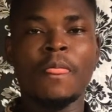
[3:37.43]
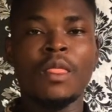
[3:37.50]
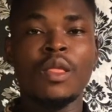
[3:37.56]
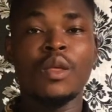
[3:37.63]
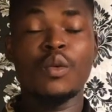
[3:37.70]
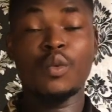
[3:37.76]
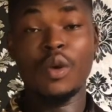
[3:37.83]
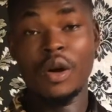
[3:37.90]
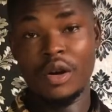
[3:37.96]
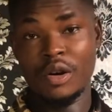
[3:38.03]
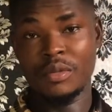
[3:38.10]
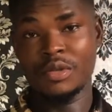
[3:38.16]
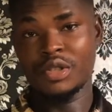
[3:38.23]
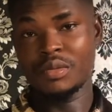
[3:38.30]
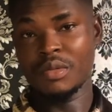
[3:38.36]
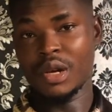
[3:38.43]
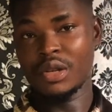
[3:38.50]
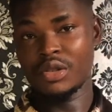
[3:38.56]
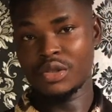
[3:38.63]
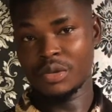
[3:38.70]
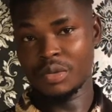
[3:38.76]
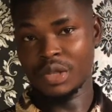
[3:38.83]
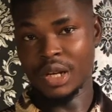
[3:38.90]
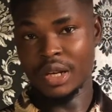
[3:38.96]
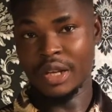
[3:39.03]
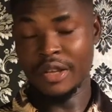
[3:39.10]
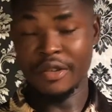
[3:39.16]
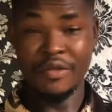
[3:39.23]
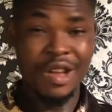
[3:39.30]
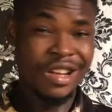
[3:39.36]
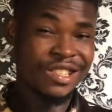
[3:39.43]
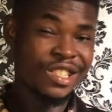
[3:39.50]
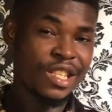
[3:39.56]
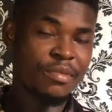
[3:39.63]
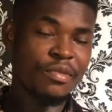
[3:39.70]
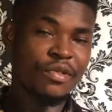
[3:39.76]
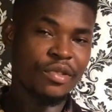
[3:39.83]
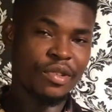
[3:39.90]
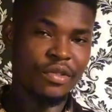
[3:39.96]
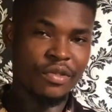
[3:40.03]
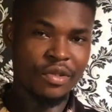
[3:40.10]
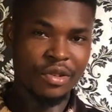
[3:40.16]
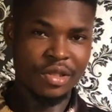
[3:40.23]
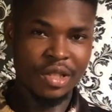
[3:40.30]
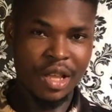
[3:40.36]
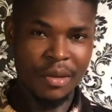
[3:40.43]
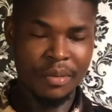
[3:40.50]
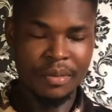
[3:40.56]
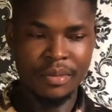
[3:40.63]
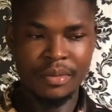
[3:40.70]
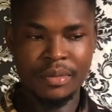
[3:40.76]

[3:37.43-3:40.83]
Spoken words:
So the next thing is we are going to spend,